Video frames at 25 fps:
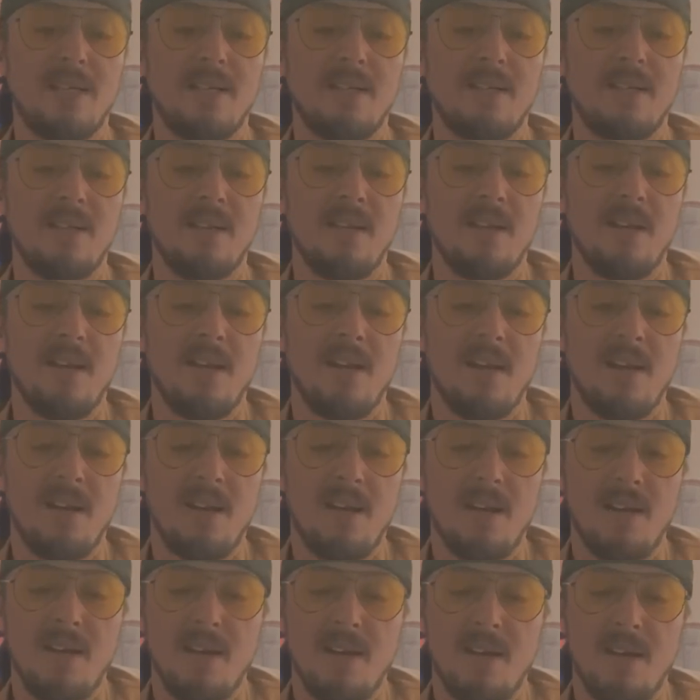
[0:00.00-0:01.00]
of
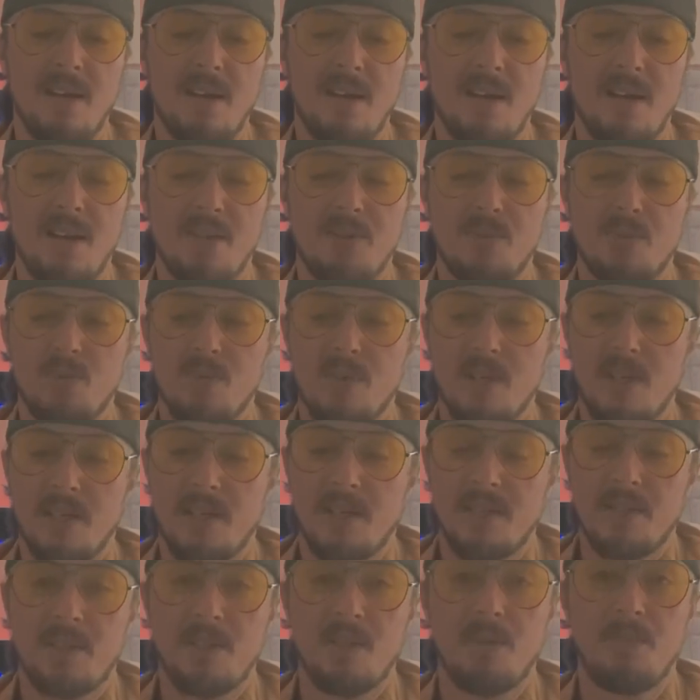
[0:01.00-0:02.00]
had to kind
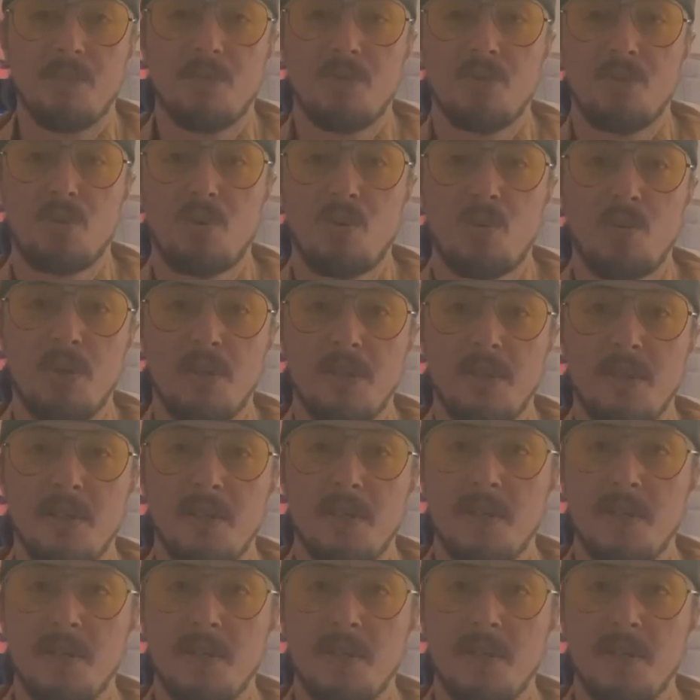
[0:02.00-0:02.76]
of tell him the story then,